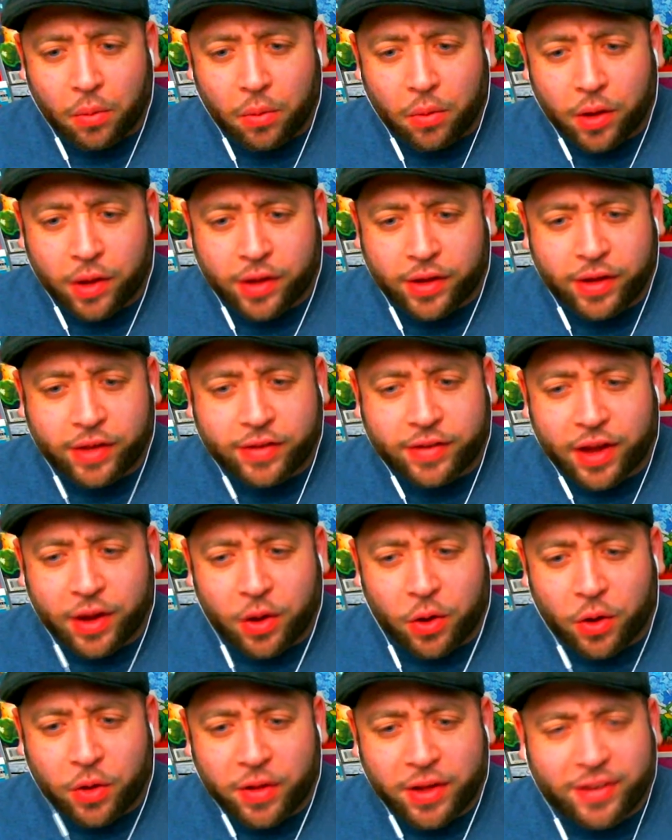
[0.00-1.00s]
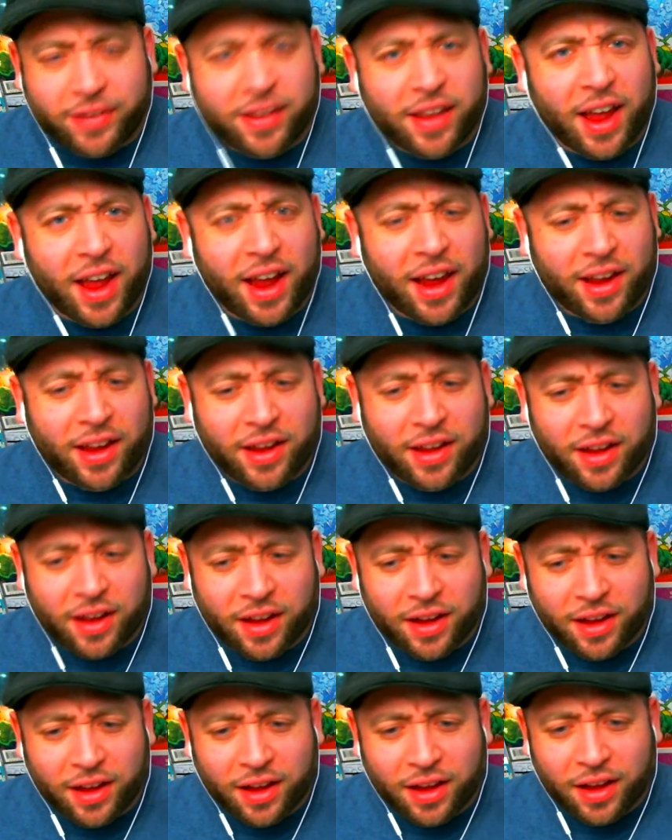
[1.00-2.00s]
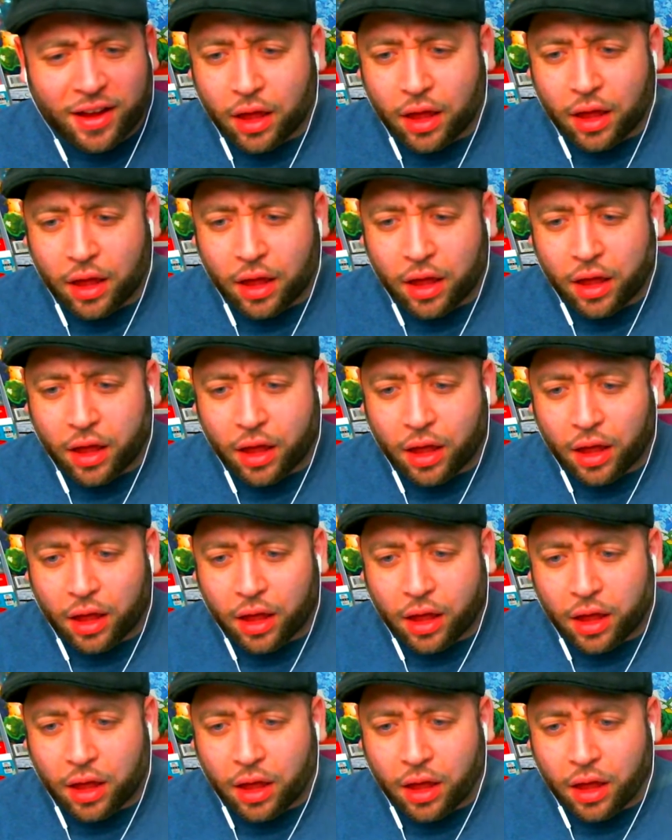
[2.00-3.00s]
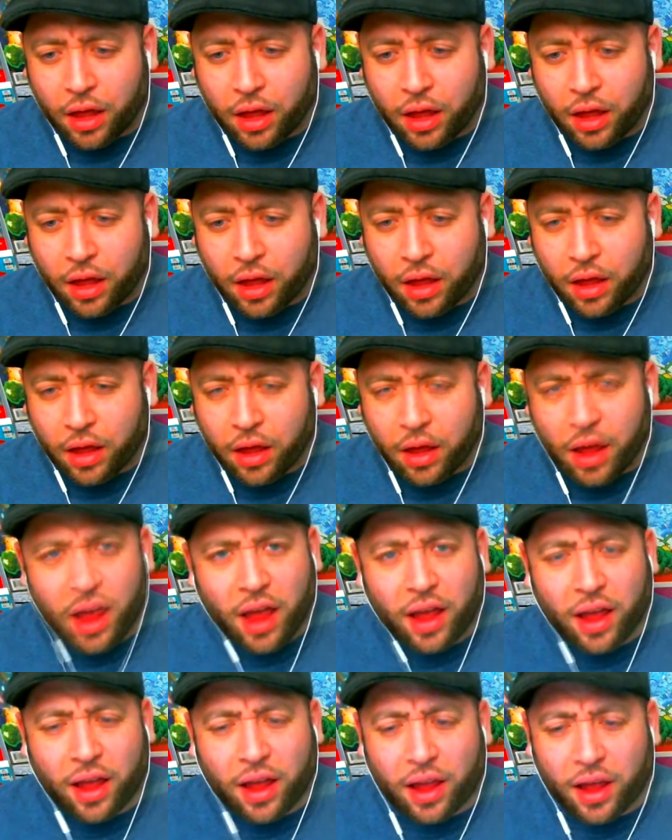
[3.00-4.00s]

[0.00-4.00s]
Is that all they say? I am Groot. Huh?